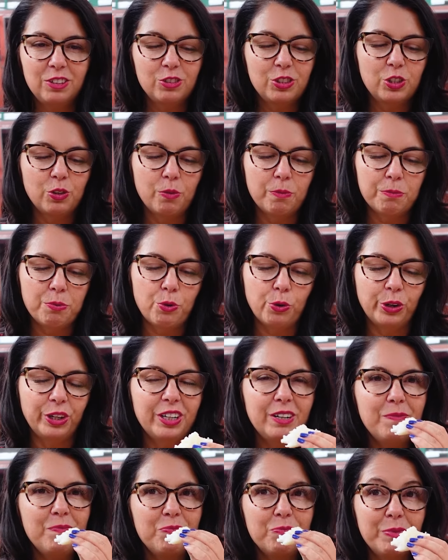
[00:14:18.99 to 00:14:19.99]
they're so
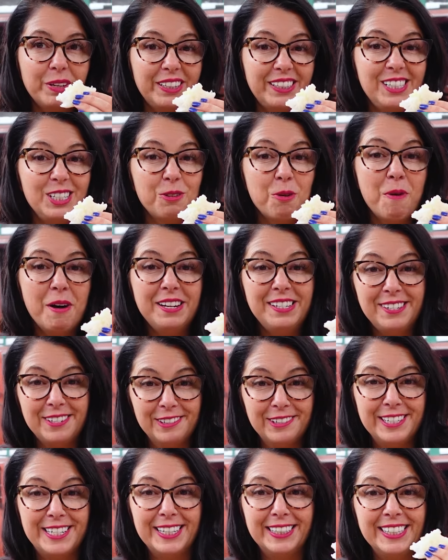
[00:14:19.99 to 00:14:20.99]
important, but these ones
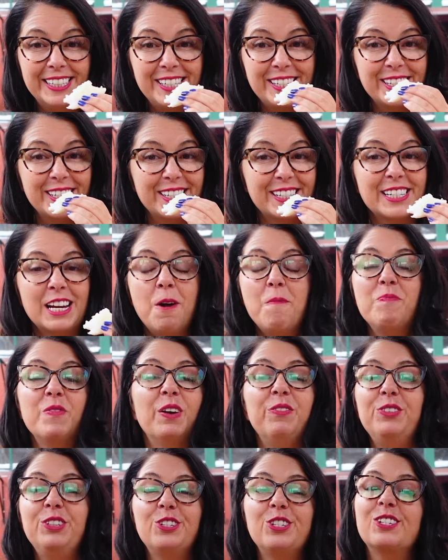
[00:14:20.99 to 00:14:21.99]
are delicious.
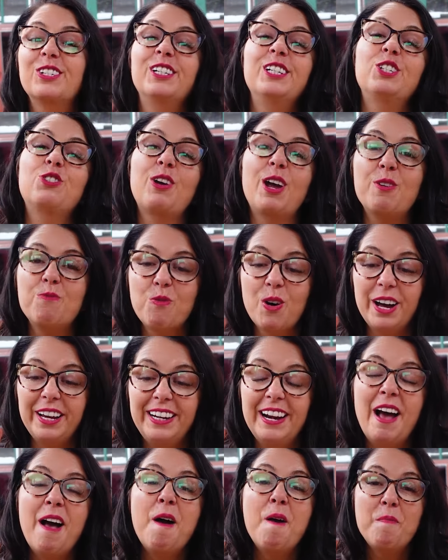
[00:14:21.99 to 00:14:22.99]
If you're just gonna try
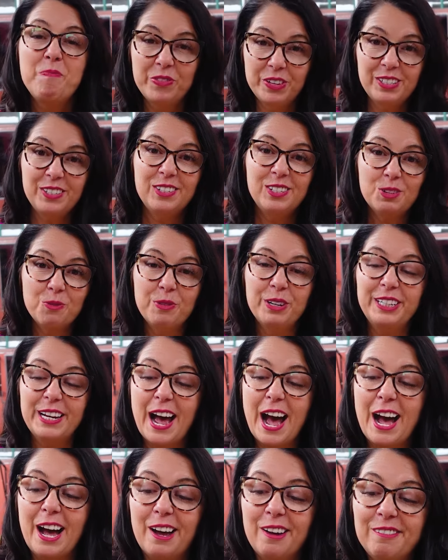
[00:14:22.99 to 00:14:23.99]
one, this is the one to
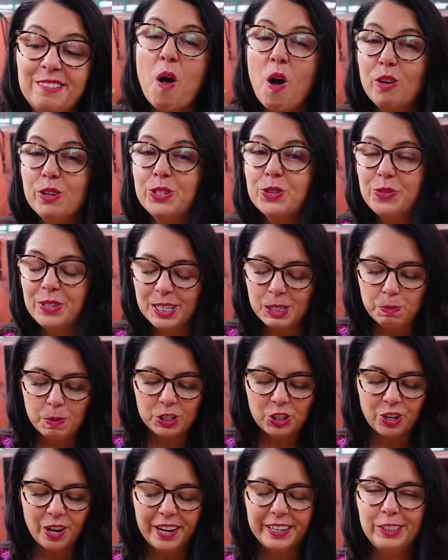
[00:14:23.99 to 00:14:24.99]
have. Also in the
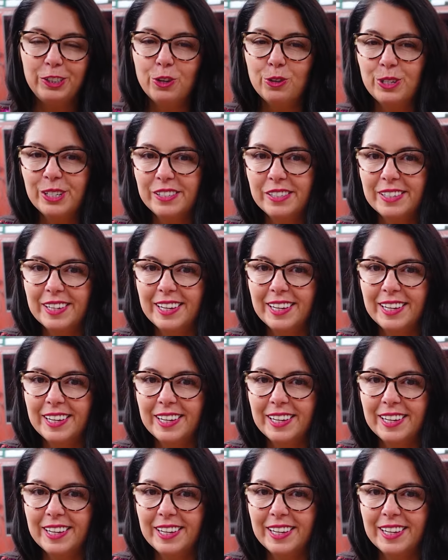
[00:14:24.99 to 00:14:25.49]
special, I noticed